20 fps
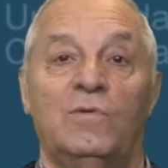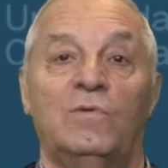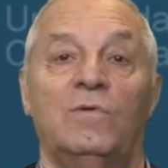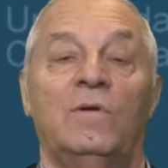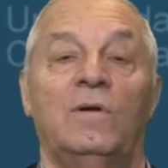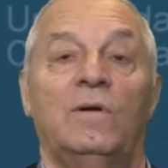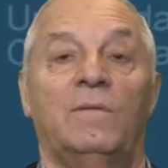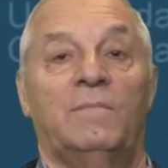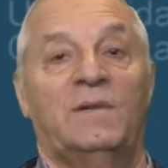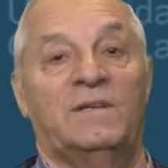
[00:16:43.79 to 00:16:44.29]

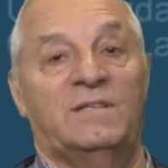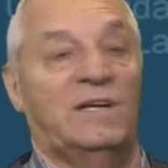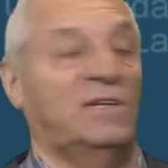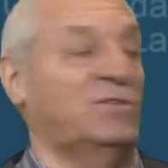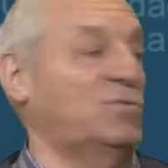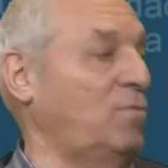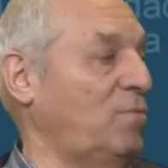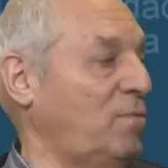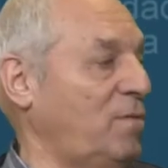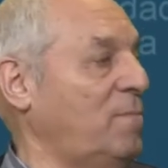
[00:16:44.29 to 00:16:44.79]
linear
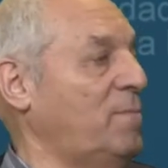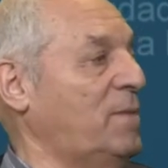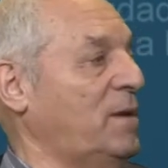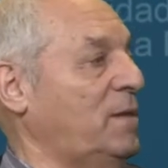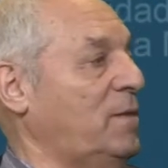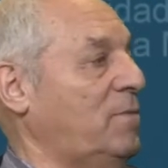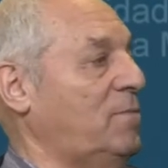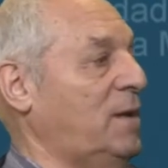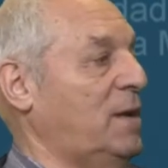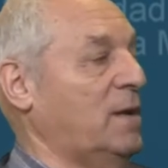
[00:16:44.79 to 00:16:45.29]
space of
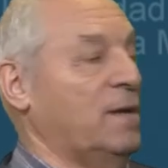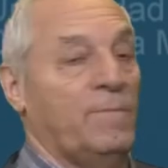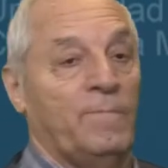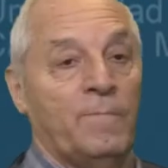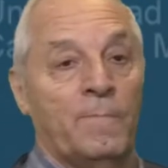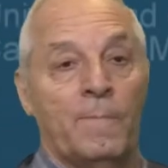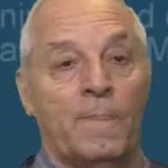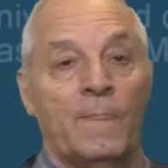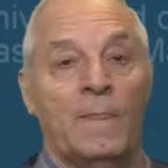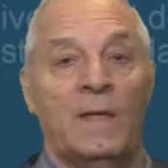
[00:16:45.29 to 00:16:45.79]
dimension
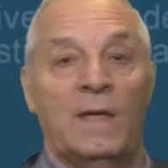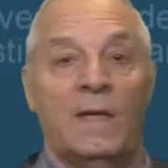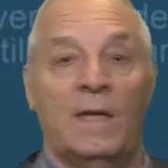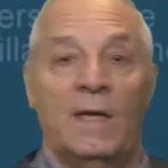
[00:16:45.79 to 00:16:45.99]
1,